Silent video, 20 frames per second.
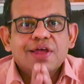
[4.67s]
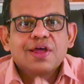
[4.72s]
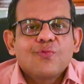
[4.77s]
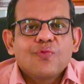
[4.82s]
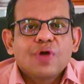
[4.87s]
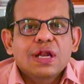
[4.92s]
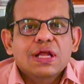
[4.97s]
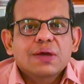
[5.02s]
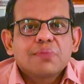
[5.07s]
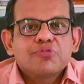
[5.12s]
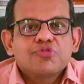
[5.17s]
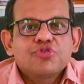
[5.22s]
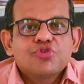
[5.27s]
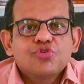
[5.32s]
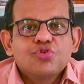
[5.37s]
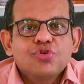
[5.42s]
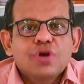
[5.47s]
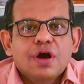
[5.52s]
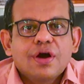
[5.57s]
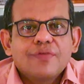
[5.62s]
Welcome
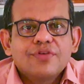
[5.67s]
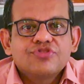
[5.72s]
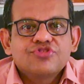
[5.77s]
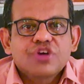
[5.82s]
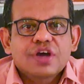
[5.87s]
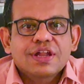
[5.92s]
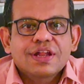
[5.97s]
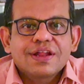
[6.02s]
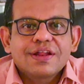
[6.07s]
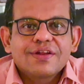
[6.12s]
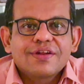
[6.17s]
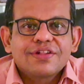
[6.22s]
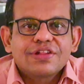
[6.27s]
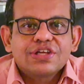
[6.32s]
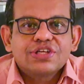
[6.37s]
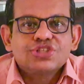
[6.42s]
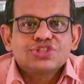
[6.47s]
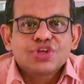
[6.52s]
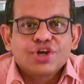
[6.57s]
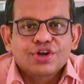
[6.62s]
to our channel
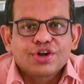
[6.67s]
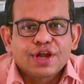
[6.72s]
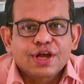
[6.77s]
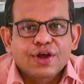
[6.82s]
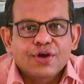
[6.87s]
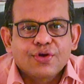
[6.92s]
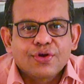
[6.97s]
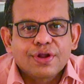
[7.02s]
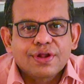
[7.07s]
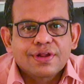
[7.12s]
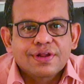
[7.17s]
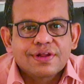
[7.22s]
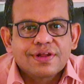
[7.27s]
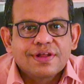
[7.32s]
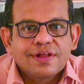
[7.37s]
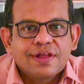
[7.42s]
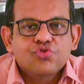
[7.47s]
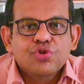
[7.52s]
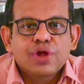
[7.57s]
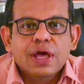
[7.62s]
Rathish Chartered
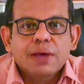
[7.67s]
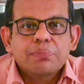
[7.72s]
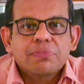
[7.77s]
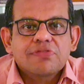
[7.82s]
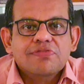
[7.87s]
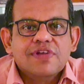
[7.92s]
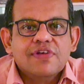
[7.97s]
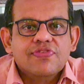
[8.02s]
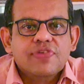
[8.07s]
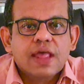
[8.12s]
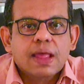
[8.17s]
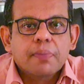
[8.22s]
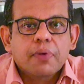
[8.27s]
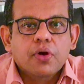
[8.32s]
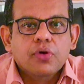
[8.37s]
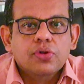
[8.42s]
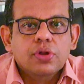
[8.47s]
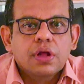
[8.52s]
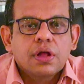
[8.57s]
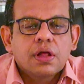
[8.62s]
Accountant. Today I am discussing
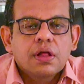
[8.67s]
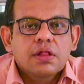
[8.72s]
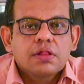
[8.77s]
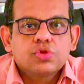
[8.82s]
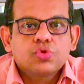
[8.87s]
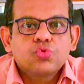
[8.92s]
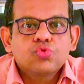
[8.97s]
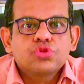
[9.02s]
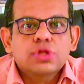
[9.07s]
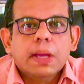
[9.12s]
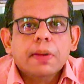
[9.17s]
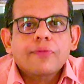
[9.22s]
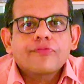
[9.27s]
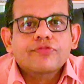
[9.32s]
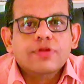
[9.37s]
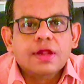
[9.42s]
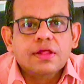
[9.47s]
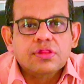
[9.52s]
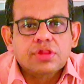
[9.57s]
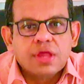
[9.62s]
about the two types
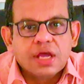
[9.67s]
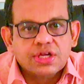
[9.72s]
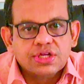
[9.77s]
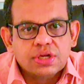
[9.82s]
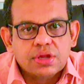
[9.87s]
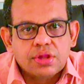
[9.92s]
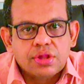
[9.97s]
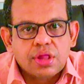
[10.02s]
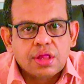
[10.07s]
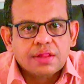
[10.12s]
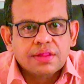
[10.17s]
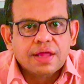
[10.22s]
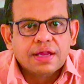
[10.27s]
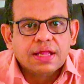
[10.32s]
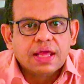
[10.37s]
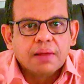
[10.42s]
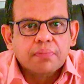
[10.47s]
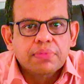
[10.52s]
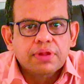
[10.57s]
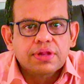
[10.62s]
of transactions
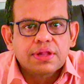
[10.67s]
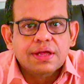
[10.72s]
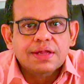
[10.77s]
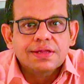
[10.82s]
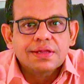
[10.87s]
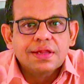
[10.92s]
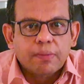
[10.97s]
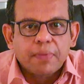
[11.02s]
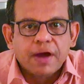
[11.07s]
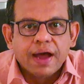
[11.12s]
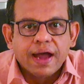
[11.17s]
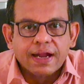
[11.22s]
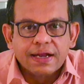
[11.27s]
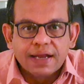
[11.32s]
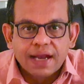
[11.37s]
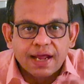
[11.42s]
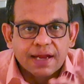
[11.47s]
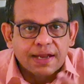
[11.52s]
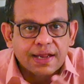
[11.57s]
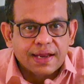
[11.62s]
that can be done FEMA
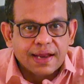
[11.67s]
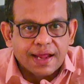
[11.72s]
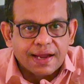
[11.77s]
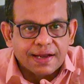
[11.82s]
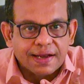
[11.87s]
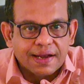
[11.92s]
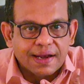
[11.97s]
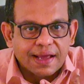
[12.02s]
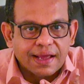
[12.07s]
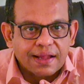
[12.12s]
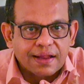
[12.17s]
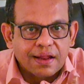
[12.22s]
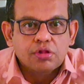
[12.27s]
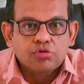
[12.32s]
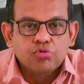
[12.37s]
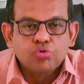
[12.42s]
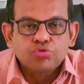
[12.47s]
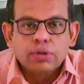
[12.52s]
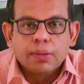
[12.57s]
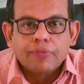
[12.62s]
Act 1999.
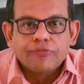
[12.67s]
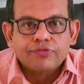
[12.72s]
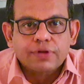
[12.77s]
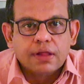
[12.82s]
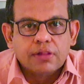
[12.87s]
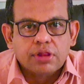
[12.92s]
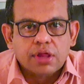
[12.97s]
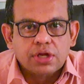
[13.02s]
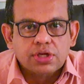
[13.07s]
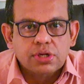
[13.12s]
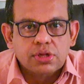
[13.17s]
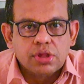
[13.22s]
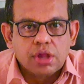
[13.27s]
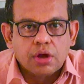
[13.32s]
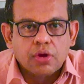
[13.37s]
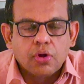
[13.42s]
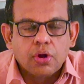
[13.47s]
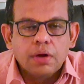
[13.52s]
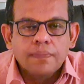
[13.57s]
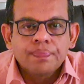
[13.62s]
The two types of transactions
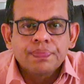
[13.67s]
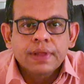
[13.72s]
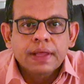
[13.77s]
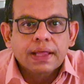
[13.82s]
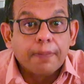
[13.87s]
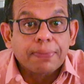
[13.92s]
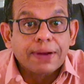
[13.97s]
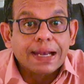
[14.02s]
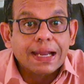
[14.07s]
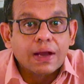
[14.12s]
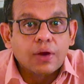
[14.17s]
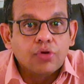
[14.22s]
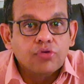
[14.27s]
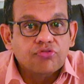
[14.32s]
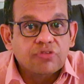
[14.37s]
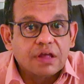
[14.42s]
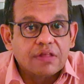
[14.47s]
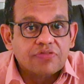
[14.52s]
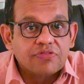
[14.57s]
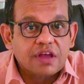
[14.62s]
are called capital account
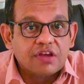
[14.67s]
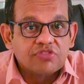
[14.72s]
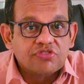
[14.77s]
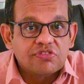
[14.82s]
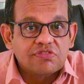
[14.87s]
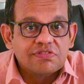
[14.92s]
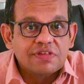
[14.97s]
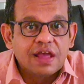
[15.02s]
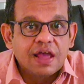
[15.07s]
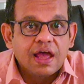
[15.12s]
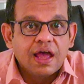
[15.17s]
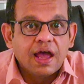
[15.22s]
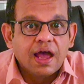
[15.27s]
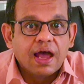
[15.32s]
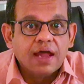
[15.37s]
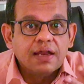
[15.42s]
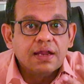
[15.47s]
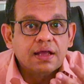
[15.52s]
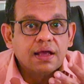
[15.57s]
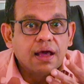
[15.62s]
transactions
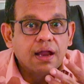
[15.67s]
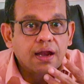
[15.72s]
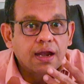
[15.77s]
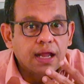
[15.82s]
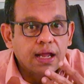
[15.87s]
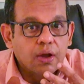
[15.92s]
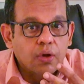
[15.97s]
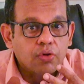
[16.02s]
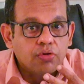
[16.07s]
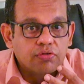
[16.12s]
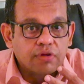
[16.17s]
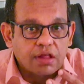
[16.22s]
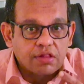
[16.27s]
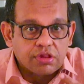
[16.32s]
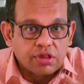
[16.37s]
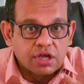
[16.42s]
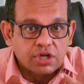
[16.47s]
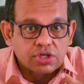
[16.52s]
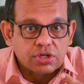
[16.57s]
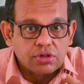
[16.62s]
and current account
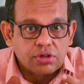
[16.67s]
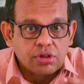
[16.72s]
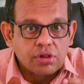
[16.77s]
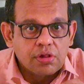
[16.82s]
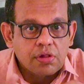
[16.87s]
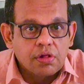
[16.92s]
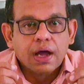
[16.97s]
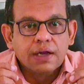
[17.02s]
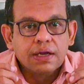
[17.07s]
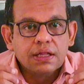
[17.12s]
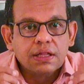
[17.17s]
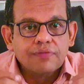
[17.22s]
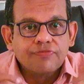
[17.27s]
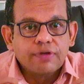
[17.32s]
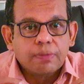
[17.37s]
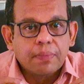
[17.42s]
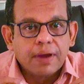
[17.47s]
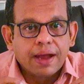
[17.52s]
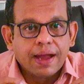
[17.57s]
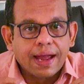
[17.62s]
transactions. Under the
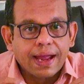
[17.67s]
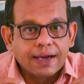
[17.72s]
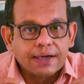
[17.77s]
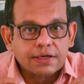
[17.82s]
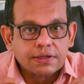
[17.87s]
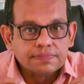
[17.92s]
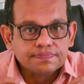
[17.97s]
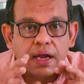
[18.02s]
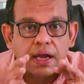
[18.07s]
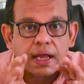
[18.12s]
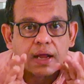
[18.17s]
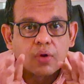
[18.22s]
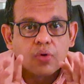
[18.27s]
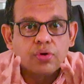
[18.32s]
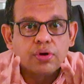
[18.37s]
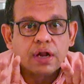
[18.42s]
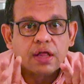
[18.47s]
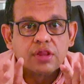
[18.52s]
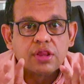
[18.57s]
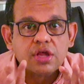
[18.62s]
FEMA Act, current
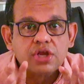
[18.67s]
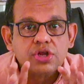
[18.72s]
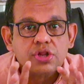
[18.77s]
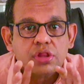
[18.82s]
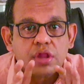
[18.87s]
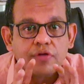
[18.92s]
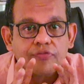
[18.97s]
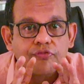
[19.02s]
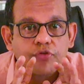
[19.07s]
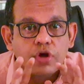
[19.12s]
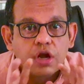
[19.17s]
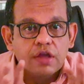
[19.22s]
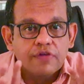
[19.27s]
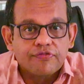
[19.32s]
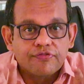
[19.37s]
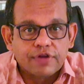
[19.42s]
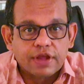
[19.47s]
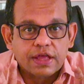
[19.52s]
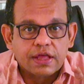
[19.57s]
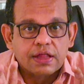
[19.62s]
account transactions are fully
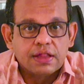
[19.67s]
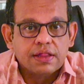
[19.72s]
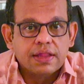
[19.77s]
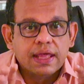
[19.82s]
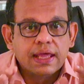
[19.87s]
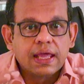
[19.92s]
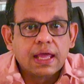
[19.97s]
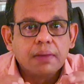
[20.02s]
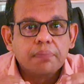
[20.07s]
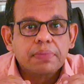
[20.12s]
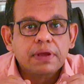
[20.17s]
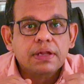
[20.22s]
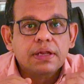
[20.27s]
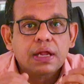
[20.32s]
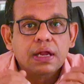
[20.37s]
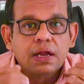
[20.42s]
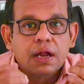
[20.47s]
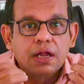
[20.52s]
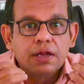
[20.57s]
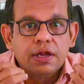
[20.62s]
free. They can be
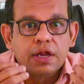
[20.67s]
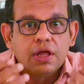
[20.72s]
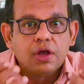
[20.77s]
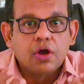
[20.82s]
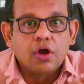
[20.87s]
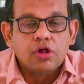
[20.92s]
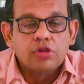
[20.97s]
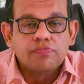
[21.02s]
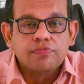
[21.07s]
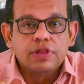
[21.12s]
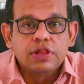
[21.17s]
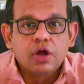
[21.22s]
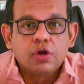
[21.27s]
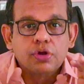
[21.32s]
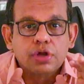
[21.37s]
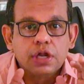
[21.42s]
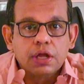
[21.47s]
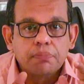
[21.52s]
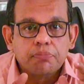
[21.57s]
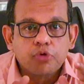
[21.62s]
done at any cost
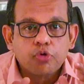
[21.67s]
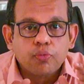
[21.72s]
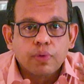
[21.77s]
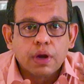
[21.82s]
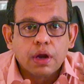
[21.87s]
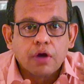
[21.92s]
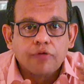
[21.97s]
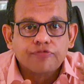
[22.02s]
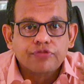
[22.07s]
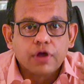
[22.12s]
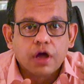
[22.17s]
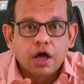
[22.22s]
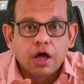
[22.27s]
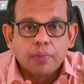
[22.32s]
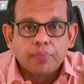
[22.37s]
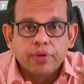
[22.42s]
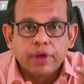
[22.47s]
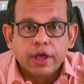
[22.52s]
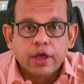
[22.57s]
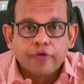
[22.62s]
without any approval of the
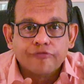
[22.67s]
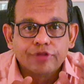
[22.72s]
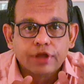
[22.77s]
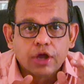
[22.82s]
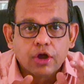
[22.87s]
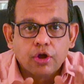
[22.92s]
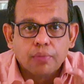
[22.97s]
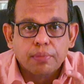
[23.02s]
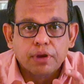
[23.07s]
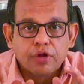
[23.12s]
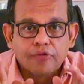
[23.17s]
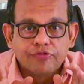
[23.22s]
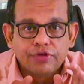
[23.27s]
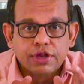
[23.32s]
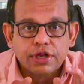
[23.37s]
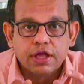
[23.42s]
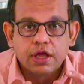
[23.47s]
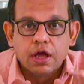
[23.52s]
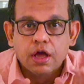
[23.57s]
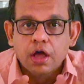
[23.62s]
RBI of the Government of
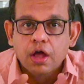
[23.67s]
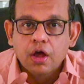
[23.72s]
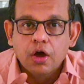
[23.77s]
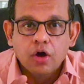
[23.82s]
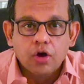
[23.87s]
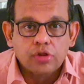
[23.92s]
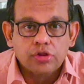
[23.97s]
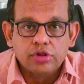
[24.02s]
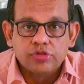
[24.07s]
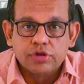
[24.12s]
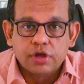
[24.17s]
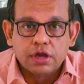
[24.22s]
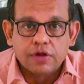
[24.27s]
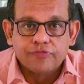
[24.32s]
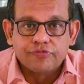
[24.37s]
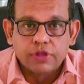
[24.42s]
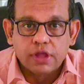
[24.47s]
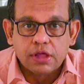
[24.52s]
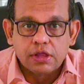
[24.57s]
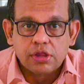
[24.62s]
India or such kind
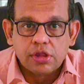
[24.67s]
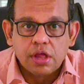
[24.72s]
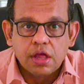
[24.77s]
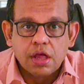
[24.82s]
of things.